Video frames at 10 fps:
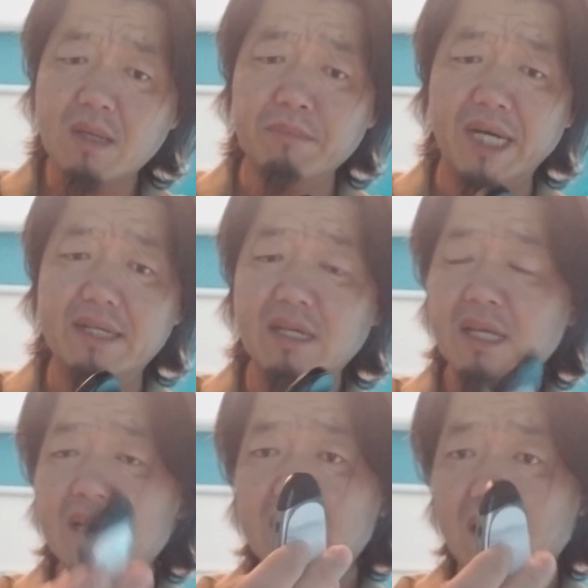But
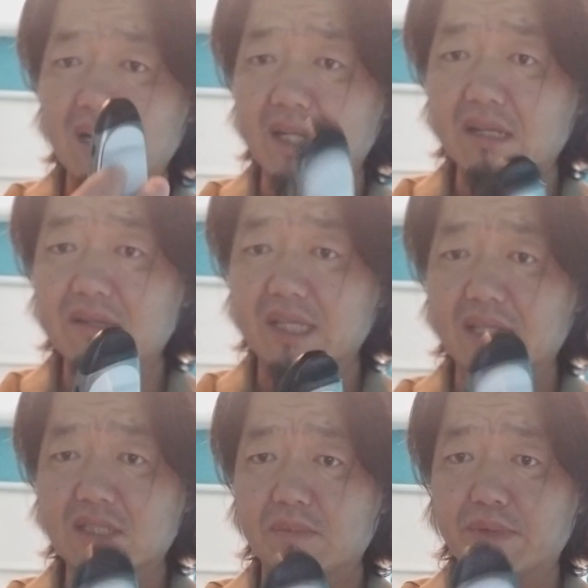another thing
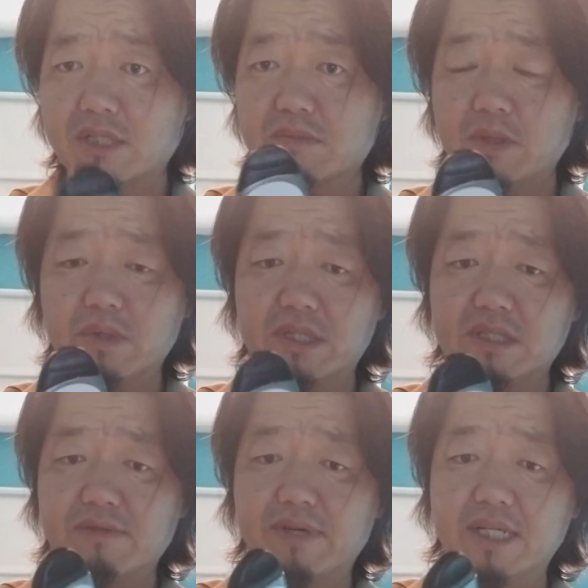that's impressed me with
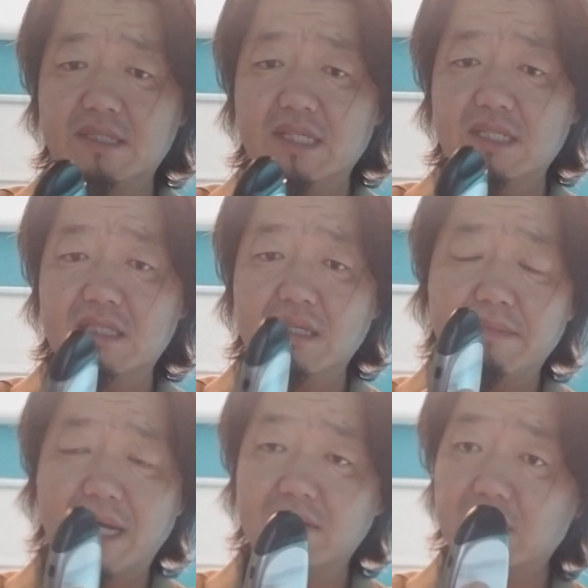this device is the
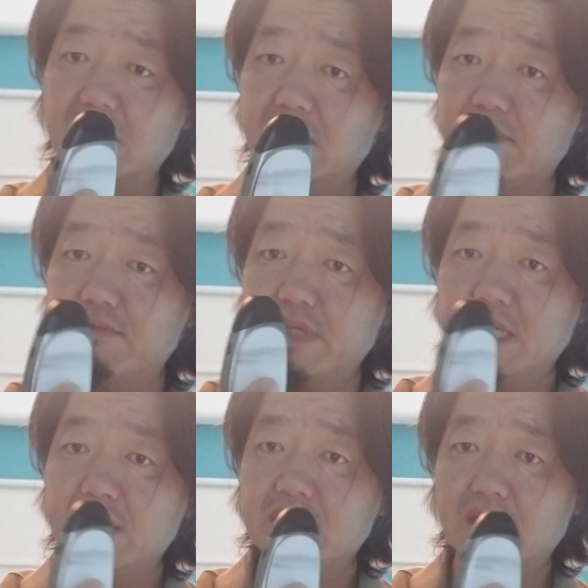amount of
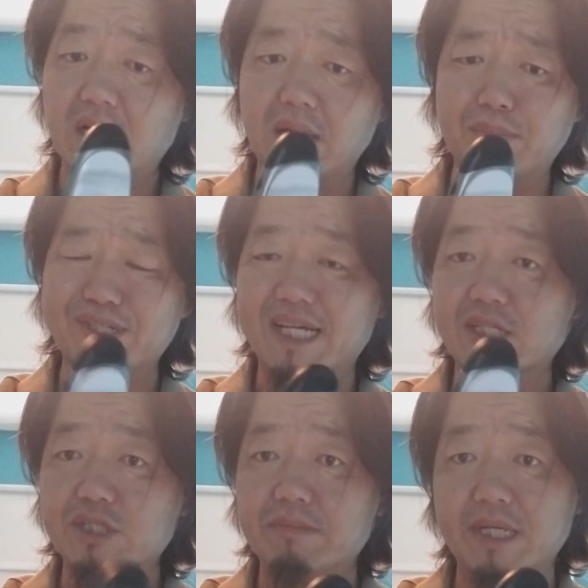Uh,
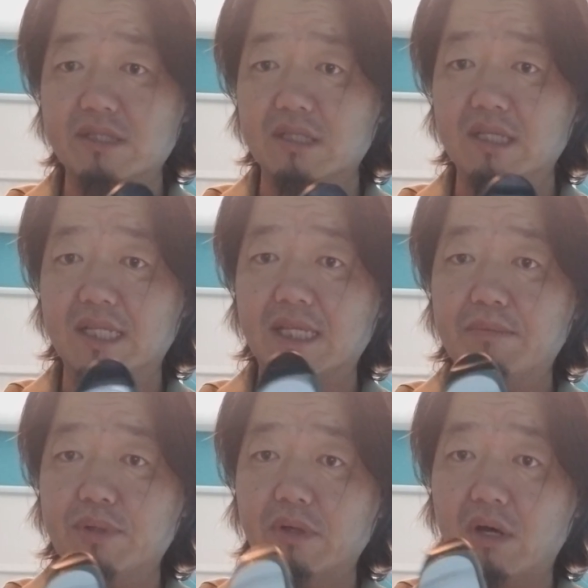protection basically that they
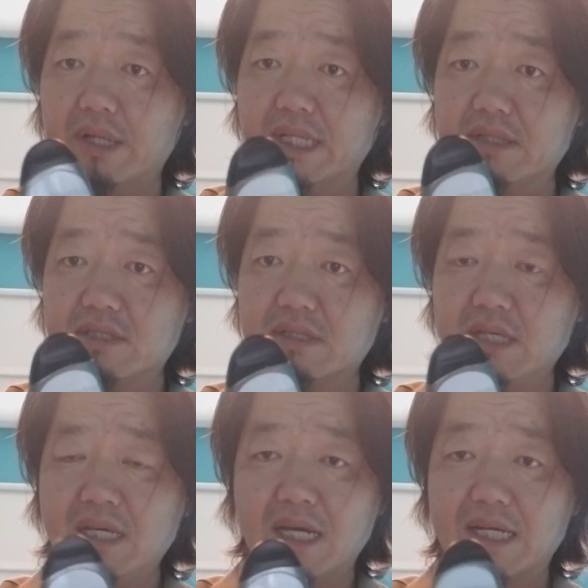put on this,
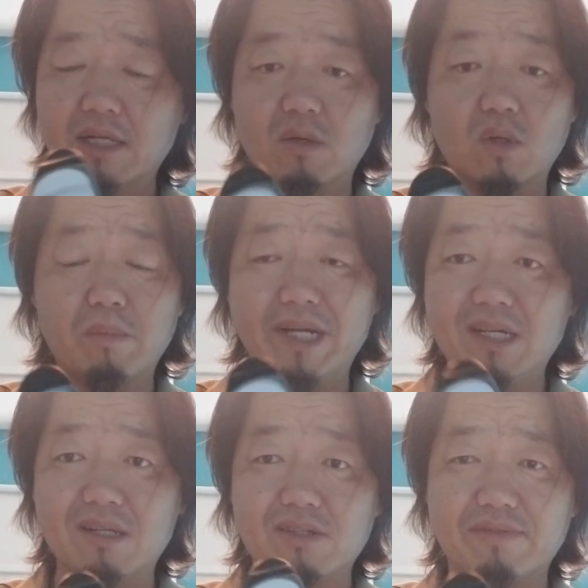and I don't know many
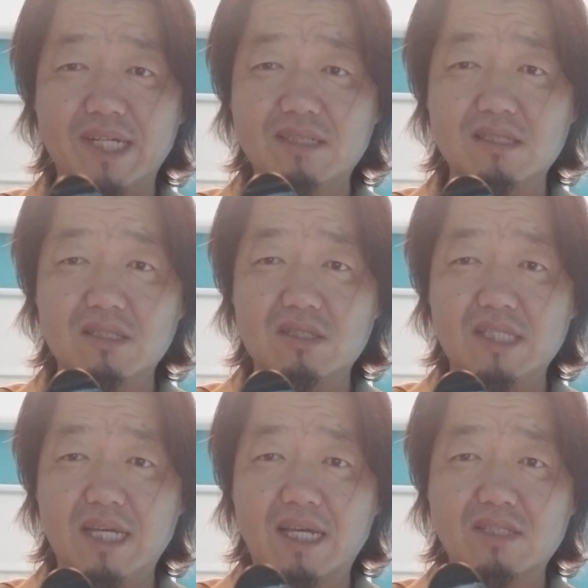other devices
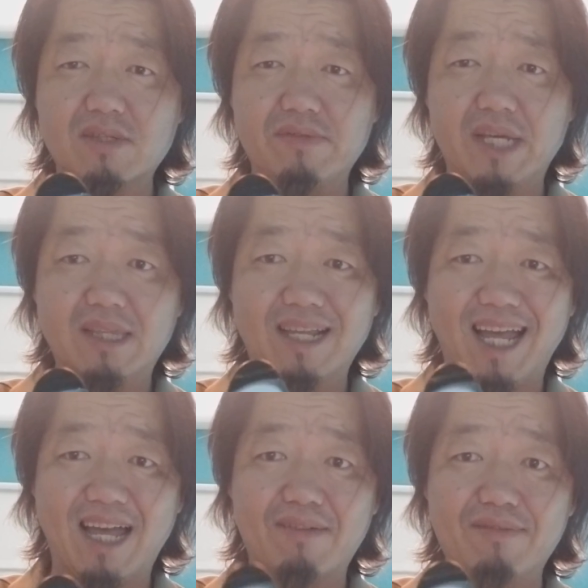as of yet that
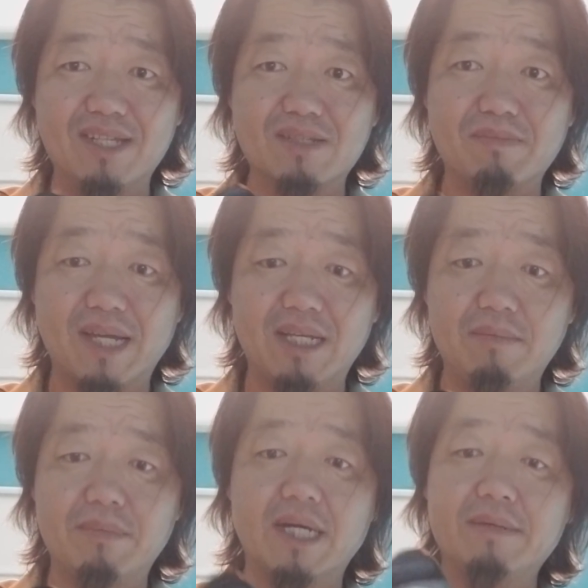have this many.
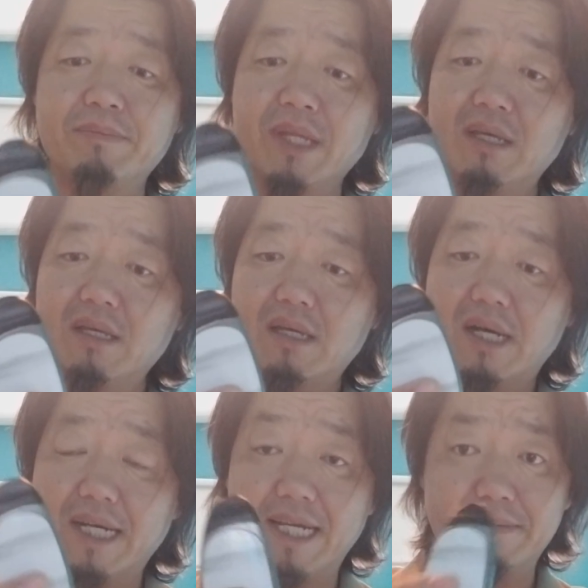But
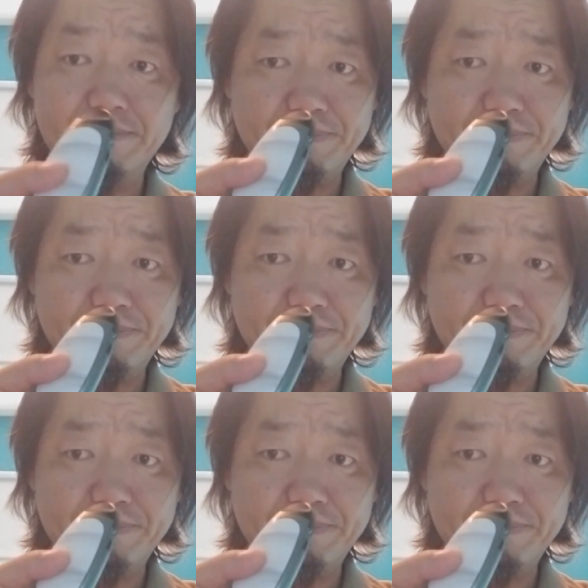again,